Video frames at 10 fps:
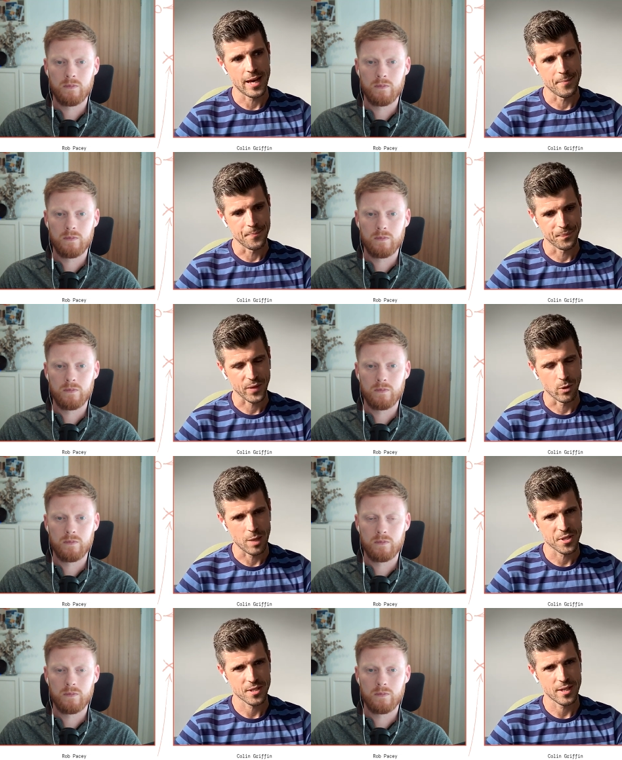Speaker 1: um,
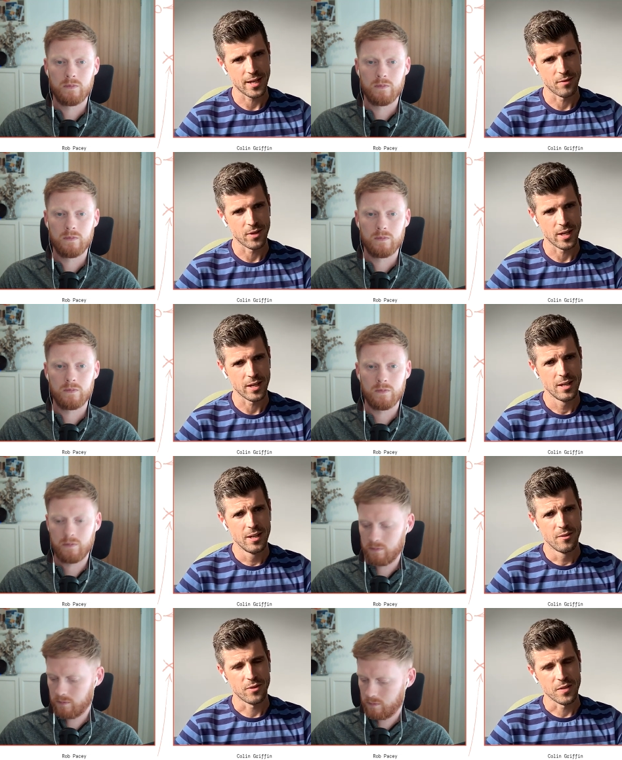reps of a
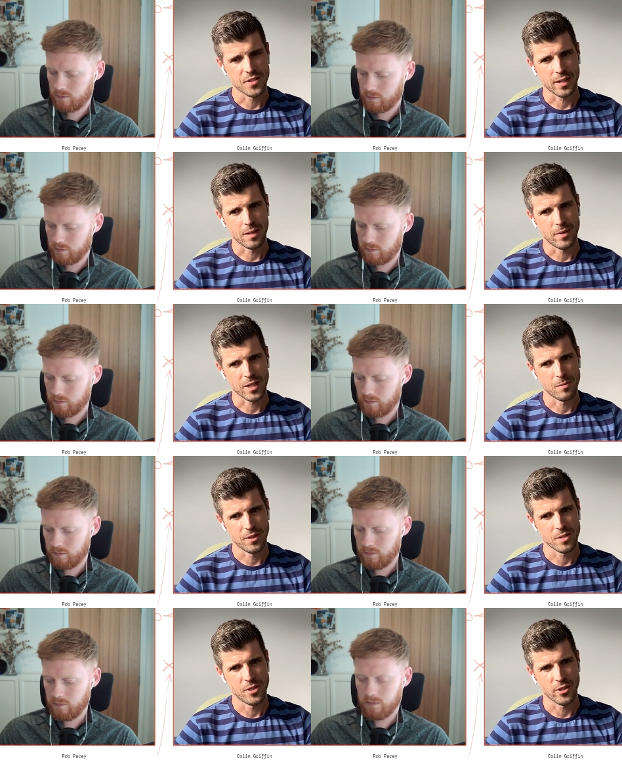five second
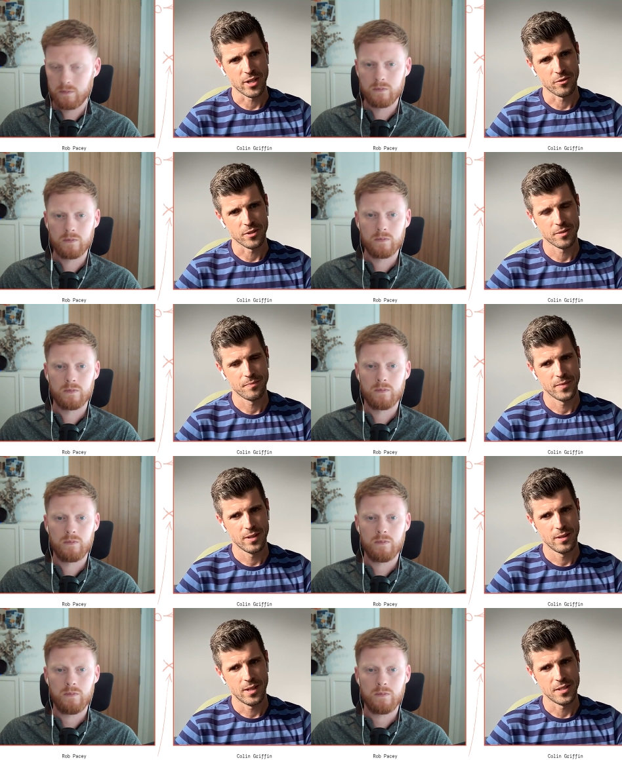maximal isometric effort,
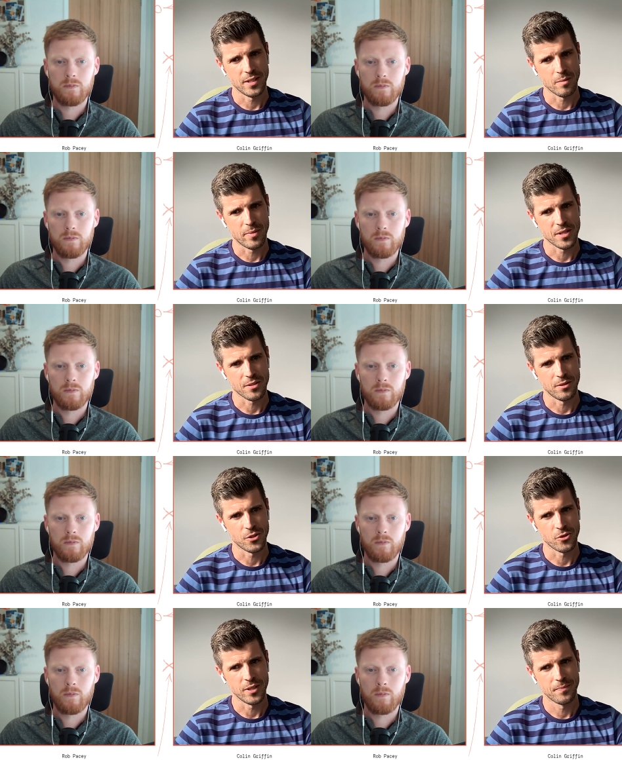and take the best out of
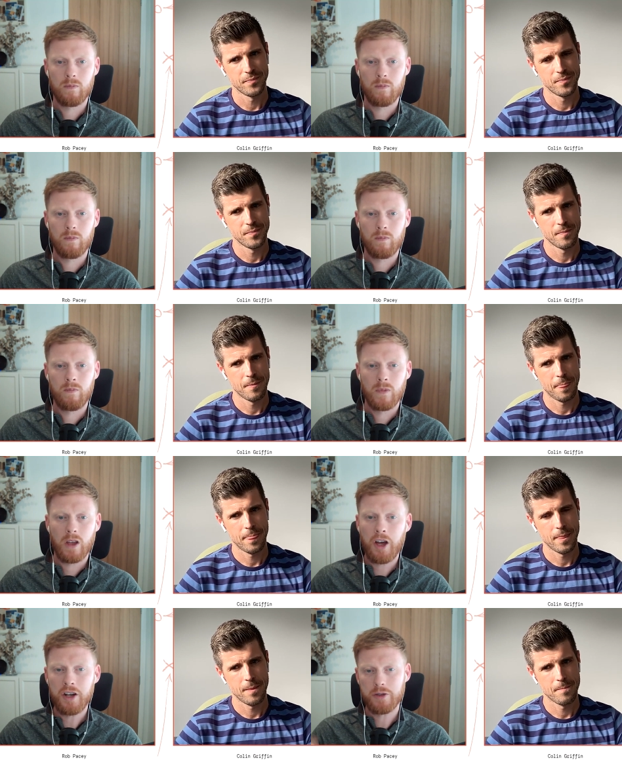the three.
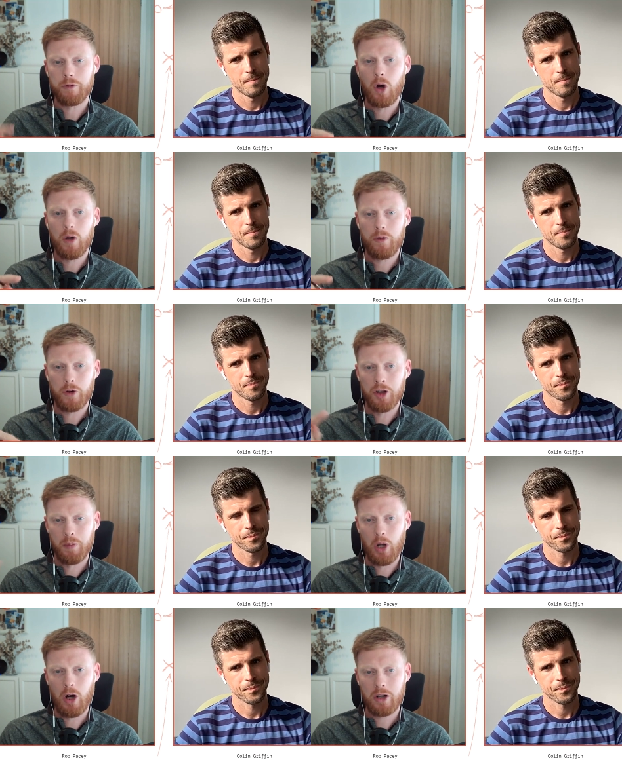
Speaker 2: And it's the forefoot foot on
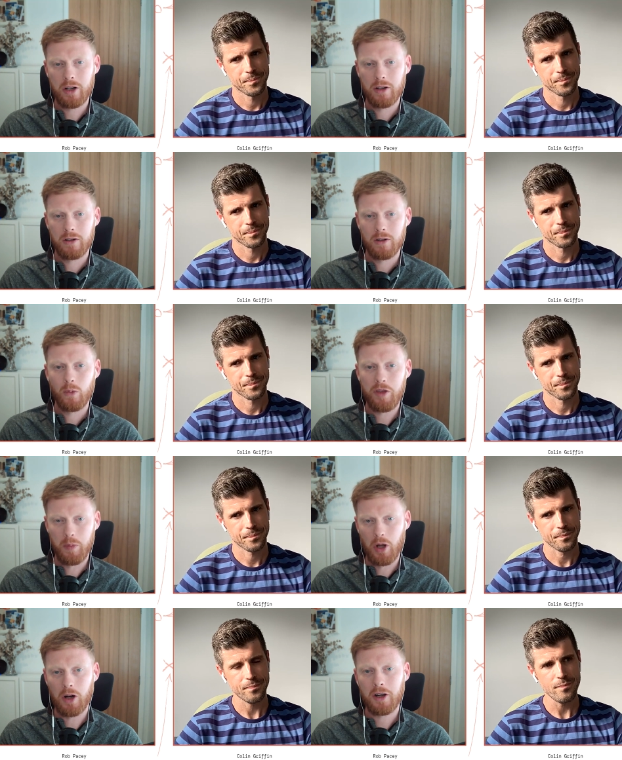the block with
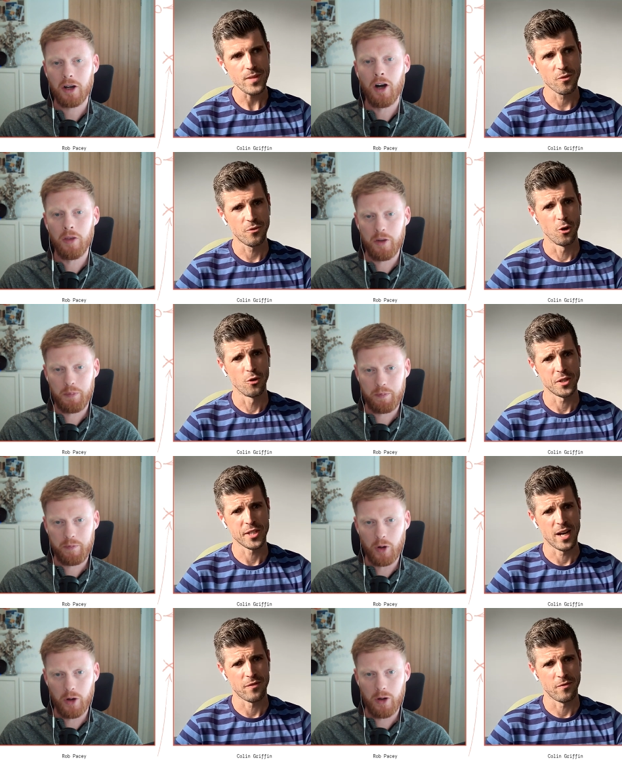the block. Four the,
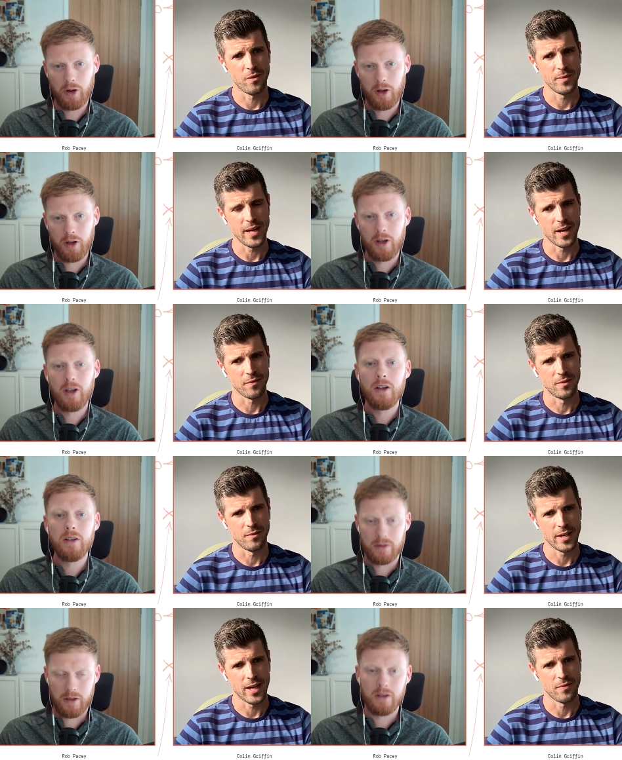foot, yeah,
Speaker 1: From, from, yeah, from,
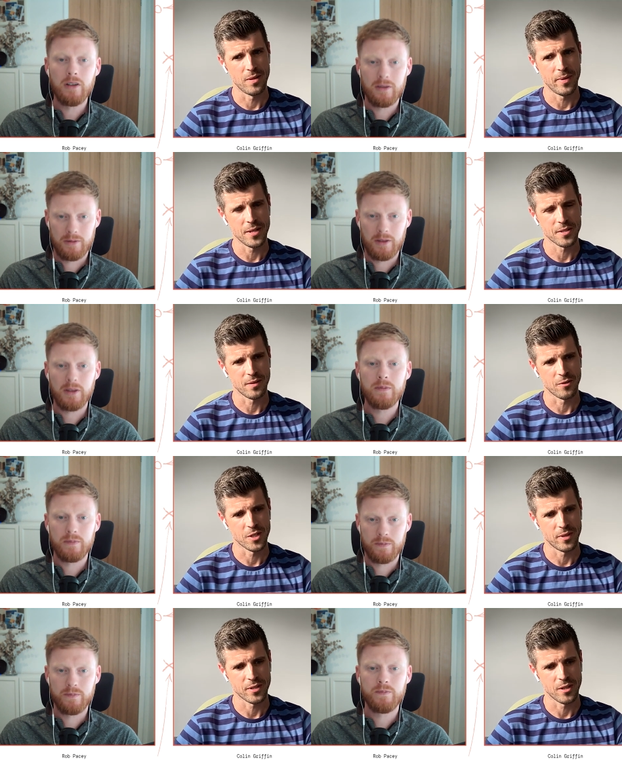yeah, from the base of the
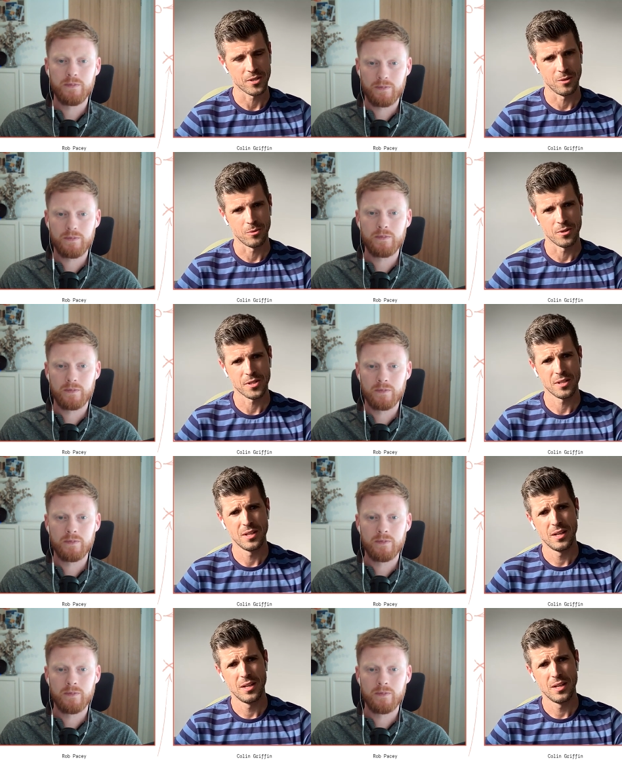first metatarsal upwards.